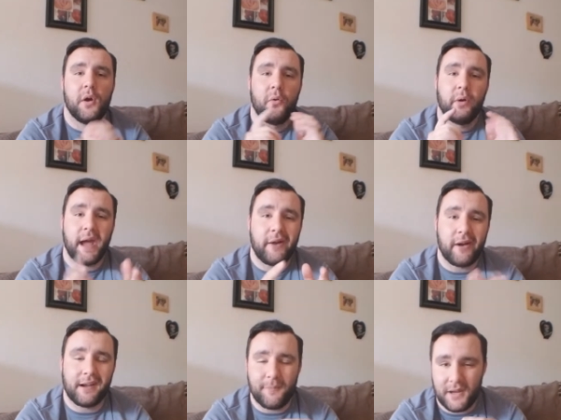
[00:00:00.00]
What I
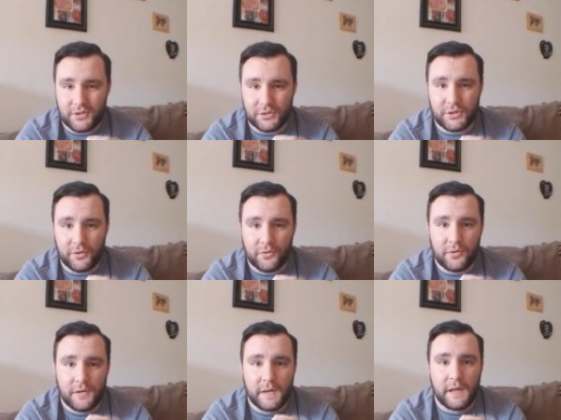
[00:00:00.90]
recommend you do
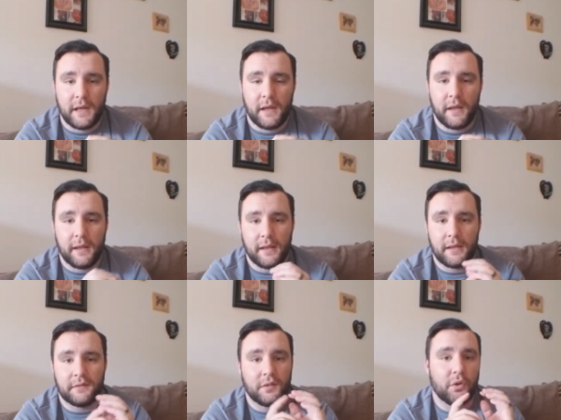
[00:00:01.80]

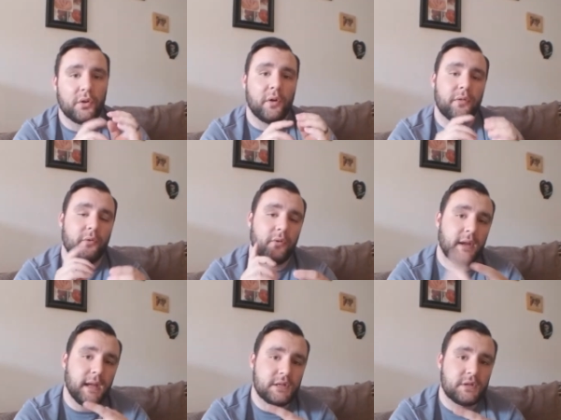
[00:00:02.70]
is you go through
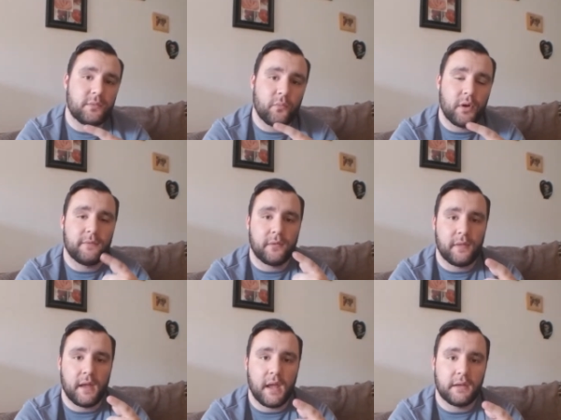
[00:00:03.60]
each one of your
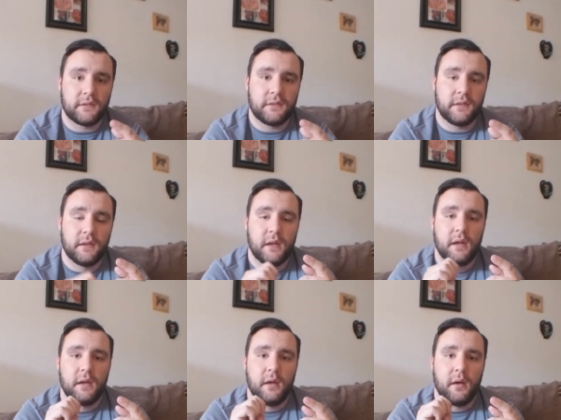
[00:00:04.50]
things
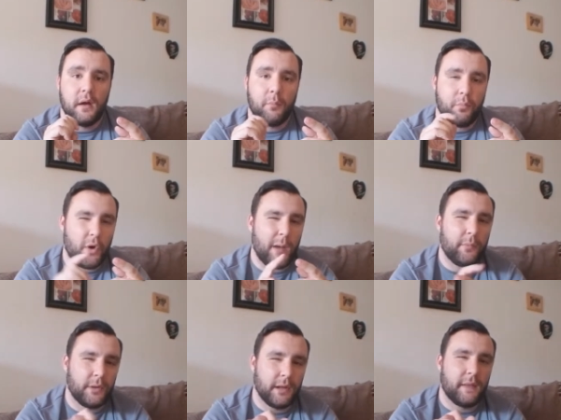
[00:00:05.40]

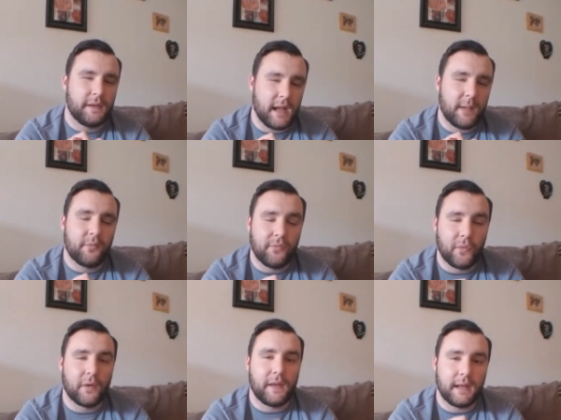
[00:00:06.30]
probably the day
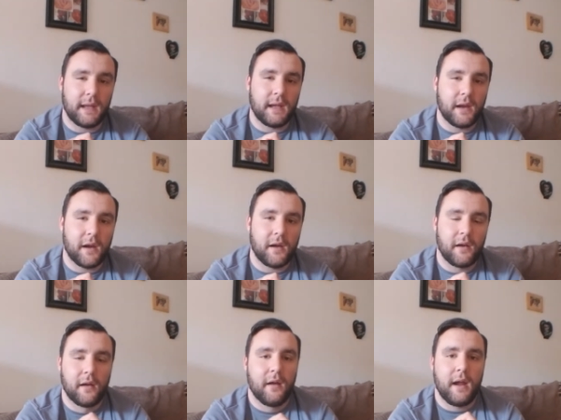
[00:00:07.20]
before they get here
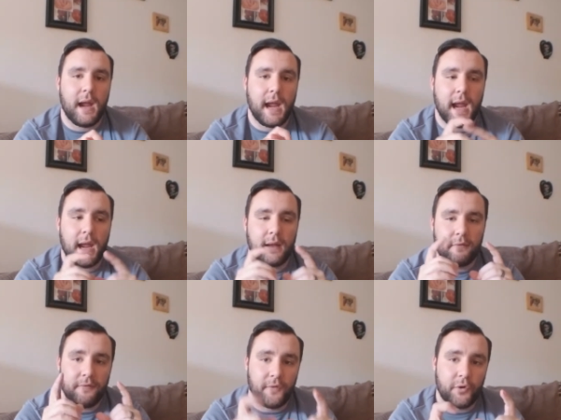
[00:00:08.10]
and
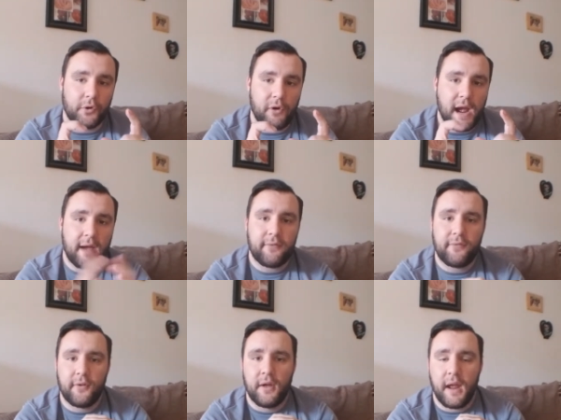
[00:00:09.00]

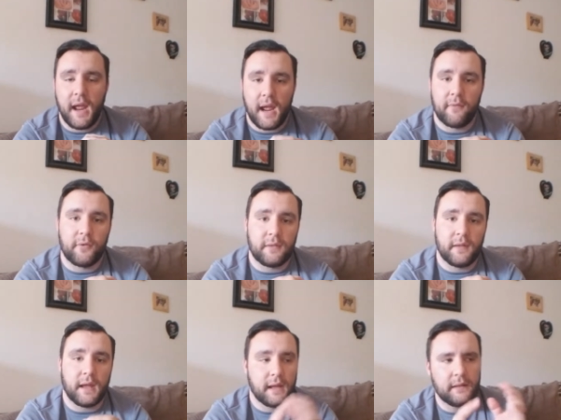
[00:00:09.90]
photograph
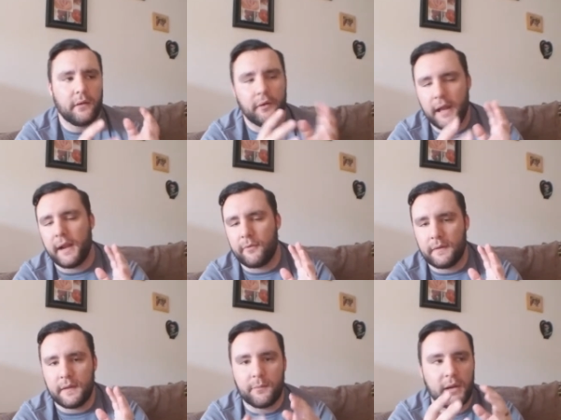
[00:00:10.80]
everything, or not
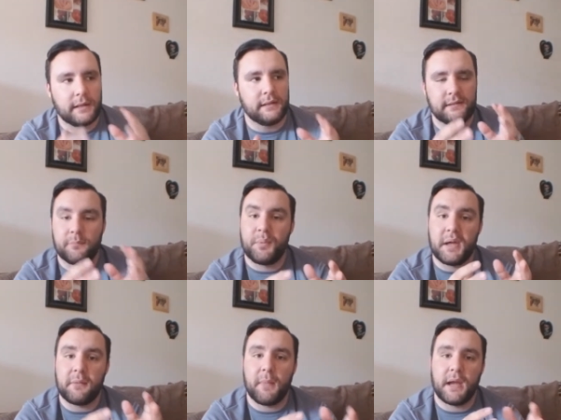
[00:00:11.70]
everything, but at least the
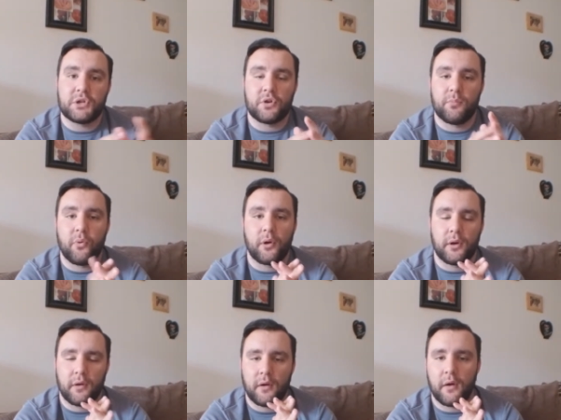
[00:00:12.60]
big major important